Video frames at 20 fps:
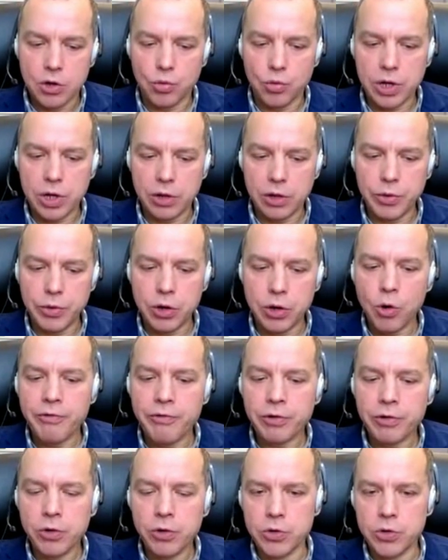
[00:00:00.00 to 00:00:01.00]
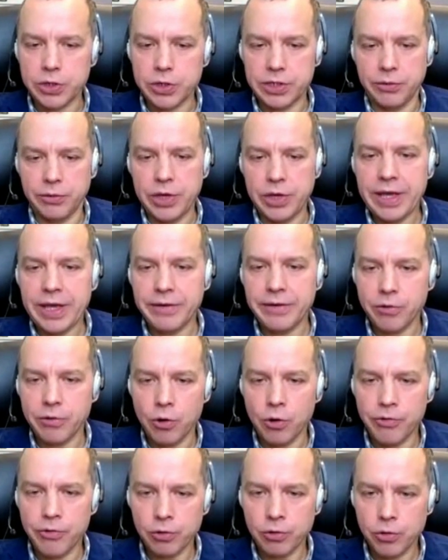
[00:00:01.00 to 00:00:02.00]
while we overlooked, we have
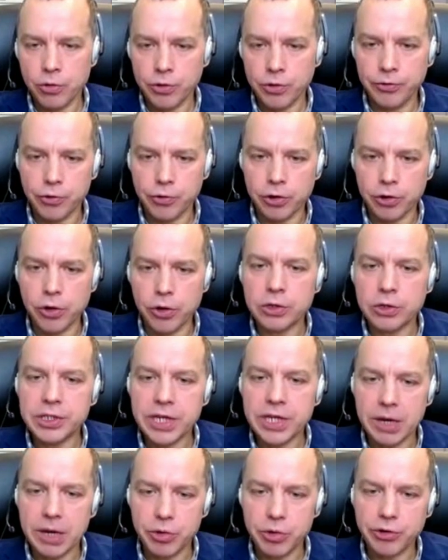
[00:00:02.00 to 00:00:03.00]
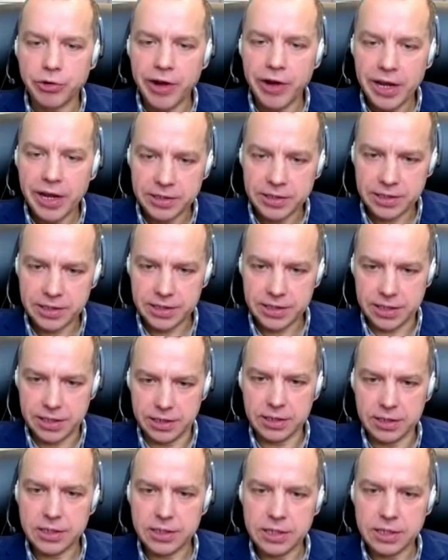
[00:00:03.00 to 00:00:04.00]
overlooked for a long time Ukrainian
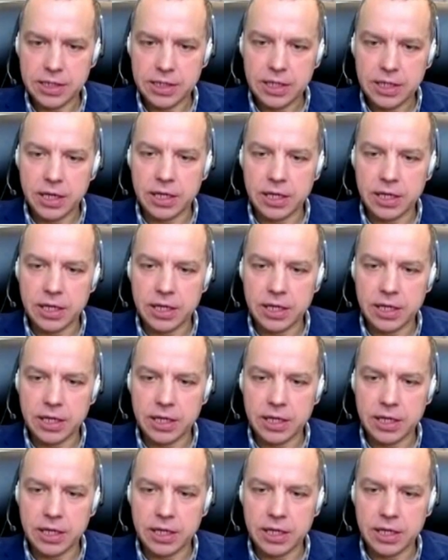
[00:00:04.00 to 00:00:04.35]
studies,